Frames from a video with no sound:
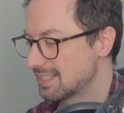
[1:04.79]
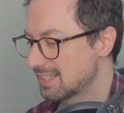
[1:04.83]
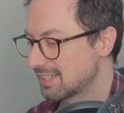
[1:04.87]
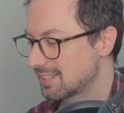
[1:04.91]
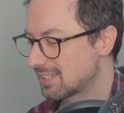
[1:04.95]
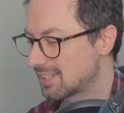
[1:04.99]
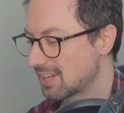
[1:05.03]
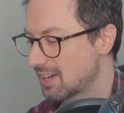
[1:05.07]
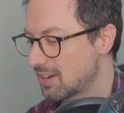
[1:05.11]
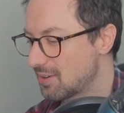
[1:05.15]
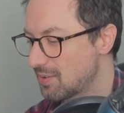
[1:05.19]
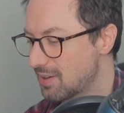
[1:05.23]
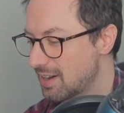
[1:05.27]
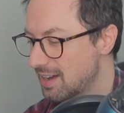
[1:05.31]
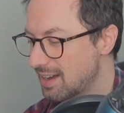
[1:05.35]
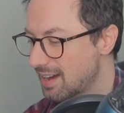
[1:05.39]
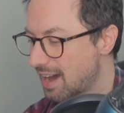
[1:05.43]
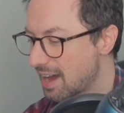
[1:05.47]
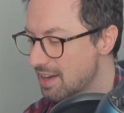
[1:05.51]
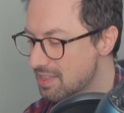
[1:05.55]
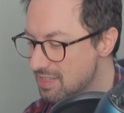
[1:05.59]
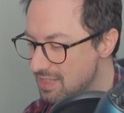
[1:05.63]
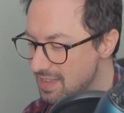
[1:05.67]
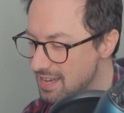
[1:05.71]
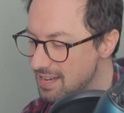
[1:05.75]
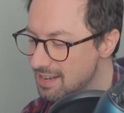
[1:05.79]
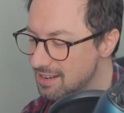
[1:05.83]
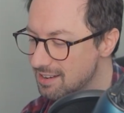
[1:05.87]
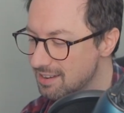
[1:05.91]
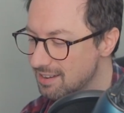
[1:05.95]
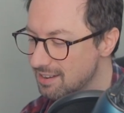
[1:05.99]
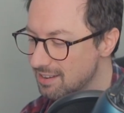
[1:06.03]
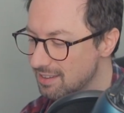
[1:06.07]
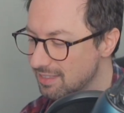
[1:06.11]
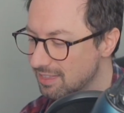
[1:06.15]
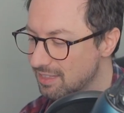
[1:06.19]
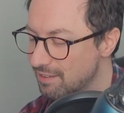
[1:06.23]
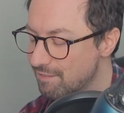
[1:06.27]
So I
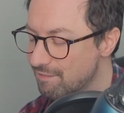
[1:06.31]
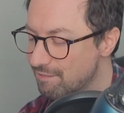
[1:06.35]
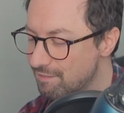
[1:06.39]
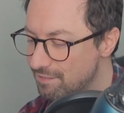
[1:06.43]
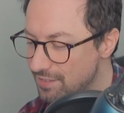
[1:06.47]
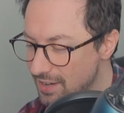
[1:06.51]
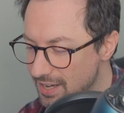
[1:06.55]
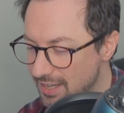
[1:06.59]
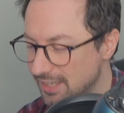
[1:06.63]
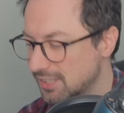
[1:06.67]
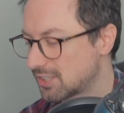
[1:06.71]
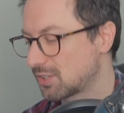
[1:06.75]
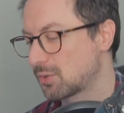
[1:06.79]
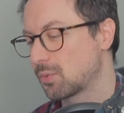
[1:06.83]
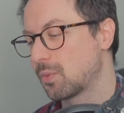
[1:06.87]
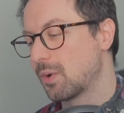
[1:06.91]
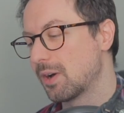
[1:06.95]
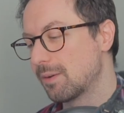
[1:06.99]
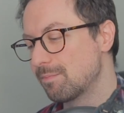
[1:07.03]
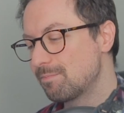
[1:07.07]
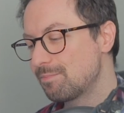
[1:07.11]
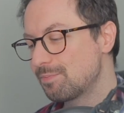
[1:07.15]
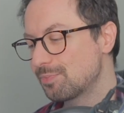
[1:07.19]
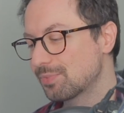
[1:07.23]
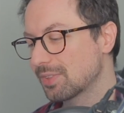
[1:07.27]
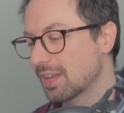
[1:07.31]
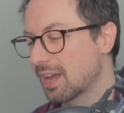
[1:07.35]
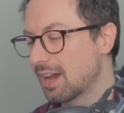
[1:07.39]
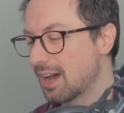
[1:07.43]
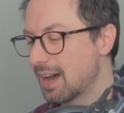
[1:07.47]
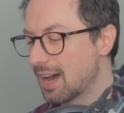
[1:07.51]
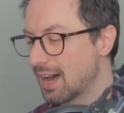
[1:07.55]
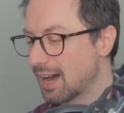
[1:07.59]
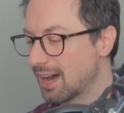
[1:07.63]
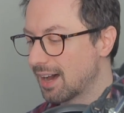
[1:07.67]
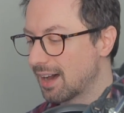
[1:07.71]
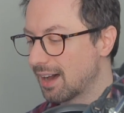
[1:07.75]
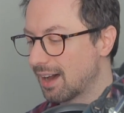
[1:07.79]
think the first one
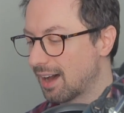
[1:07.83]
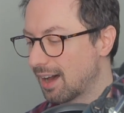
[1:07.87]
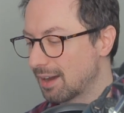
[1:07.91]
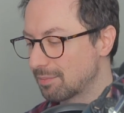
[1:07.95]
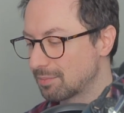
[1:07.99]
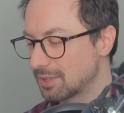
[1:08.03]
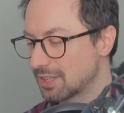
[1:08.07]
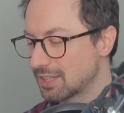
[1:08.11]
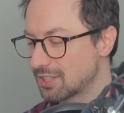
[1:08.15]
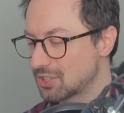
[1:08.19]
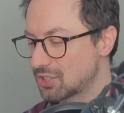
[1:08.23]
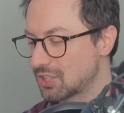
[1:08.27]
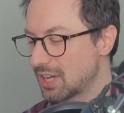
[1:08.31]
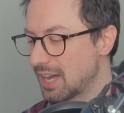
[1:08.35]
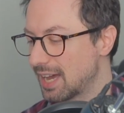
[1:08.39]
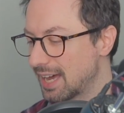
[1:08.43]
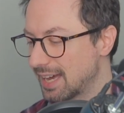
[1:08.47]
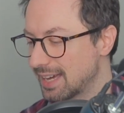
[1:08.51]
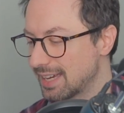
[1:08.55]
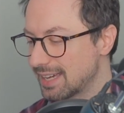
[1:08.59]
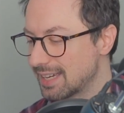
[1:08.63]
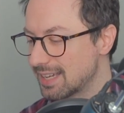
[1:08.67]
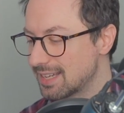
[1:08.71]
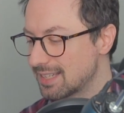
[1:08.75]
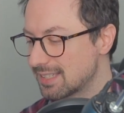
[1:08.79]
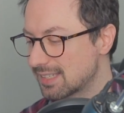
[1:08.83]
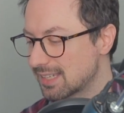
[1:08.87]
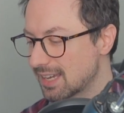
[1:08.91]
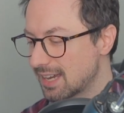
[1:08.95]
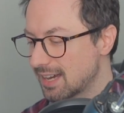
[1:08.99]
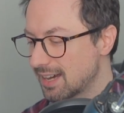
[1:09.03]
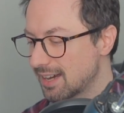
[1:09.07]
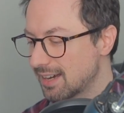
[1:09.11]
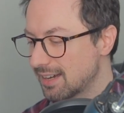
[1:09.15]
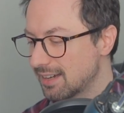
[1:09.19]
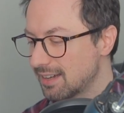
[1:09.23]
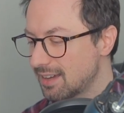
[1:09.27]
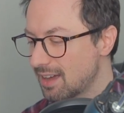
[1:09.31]
I'm going to share is
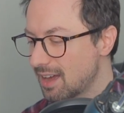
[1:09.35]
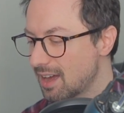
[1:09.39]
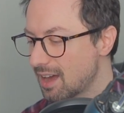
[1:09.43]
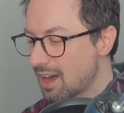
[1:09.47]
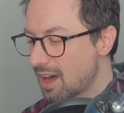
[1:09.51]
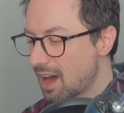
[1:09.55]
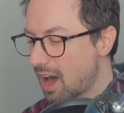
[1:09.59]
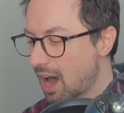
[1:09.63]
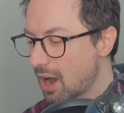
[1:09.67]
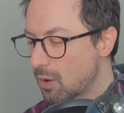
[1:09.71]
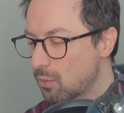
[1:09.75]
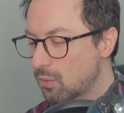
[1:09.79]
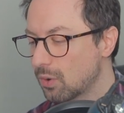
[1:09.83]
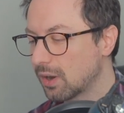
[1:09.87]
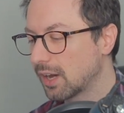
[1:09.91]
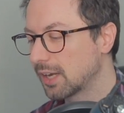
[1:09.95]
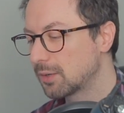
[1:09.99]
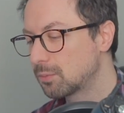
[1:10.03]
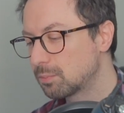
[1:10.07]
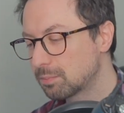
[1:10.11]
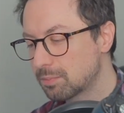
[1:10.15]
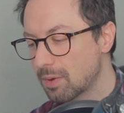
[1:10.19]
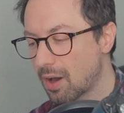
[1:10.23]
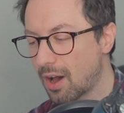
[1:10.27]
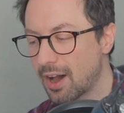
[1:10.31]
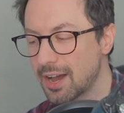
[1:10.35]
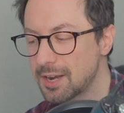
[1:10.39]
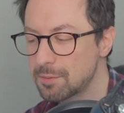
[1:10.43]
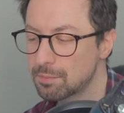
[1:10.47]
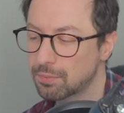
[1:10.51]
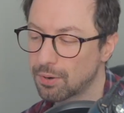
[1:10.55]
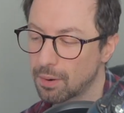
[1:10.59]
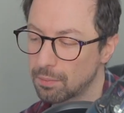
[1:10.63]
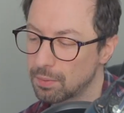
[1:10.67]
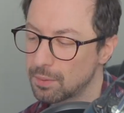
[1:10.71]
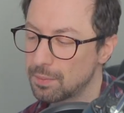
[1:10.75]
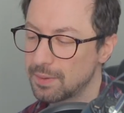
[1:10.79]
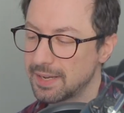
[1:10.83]
I'd
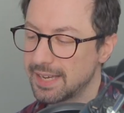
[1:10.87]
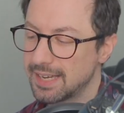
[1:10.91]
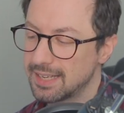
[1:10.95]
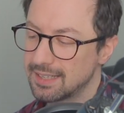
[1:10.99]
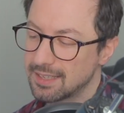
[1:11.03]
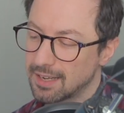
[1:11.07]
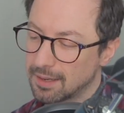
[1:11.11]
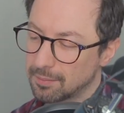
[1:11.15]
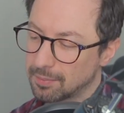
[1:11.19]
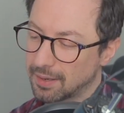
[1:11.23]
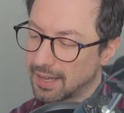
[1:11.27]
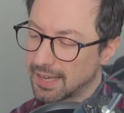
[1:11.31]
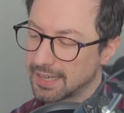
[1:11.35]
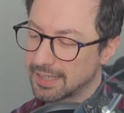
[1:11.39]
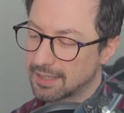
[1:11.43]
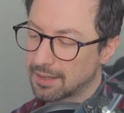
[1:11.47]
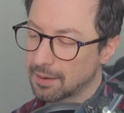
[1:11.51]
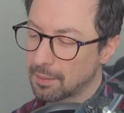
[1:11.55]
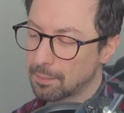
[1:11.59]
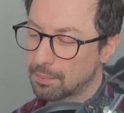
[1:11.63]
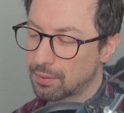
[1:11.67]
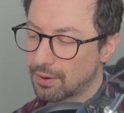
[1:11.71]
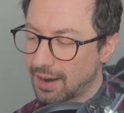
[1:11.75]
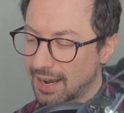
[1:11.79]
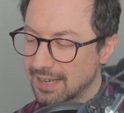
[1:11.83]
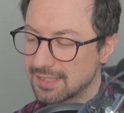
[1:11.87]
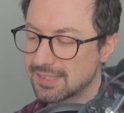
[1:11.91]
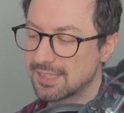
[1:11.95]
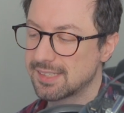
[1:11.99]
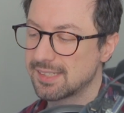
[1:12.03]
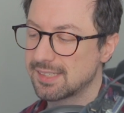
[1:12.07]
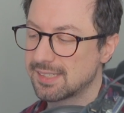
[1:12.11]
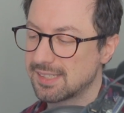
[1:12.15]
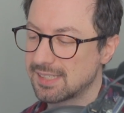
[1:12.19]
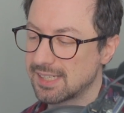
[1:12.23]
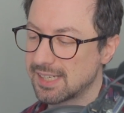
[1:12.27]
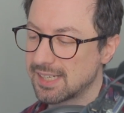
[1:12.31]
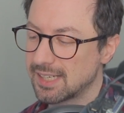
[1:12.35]
probably end up like
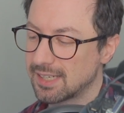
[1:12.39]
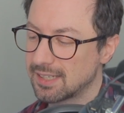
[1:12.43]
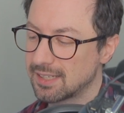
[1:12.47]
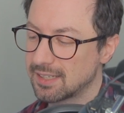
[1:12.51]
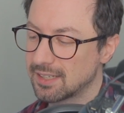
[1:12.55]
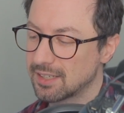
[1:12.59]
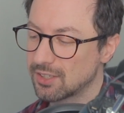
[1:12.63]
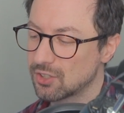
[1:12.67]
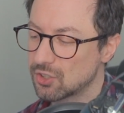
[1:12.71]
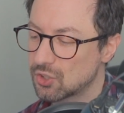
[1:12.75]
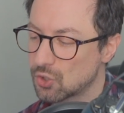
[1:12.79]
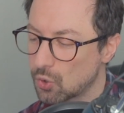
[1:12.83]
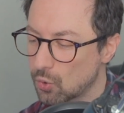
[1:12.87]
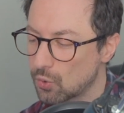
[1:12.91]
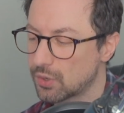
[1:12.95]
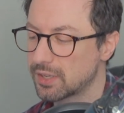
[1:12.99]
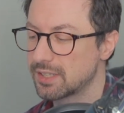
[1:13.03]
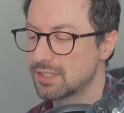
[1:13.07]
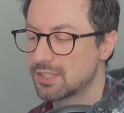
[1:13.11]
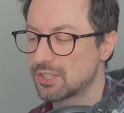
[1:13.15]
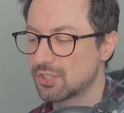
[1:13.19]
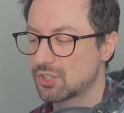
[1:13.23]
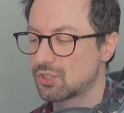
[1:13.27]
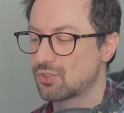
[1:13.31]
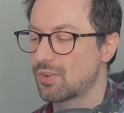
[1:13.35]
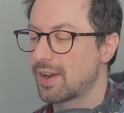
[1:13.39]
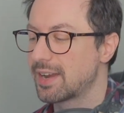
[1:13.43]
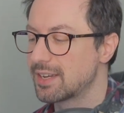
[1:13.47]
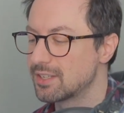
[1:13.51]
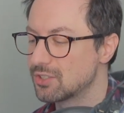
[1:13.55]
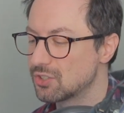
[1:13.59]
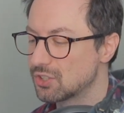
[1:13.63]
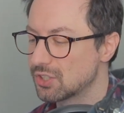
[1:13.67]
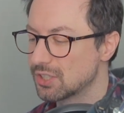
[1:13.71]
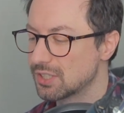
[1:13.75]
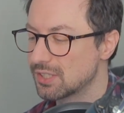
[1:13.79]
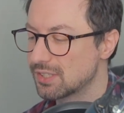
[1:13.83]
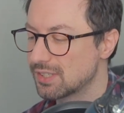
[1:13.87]
practicing talking to
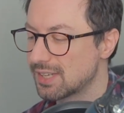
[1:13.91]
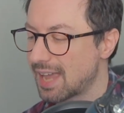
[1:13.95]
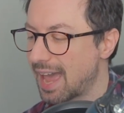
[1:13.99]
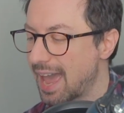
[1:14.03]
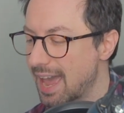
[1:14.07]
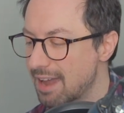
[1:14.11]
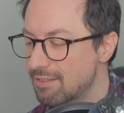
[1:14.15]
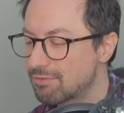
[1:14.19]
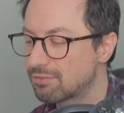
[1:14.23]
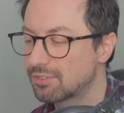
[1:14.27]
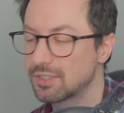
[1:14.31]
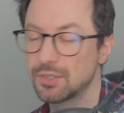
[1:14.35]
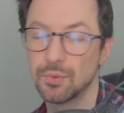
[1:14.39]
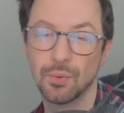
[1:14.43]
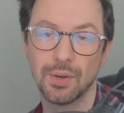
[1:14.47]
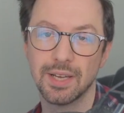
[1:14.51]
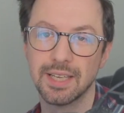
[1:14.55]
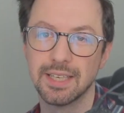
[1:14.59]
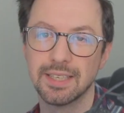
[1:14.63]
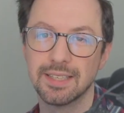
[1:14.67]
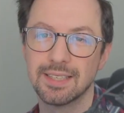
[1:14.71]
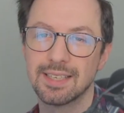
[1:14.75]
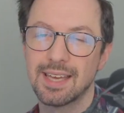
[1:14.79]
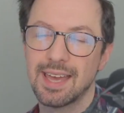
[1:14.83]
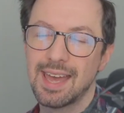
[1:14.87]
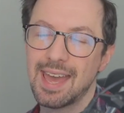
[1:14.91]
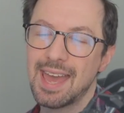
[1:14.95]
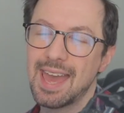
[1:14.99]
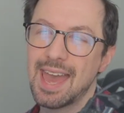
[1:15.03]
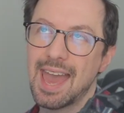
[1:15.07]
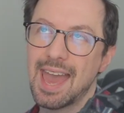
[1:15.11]
strangers every week,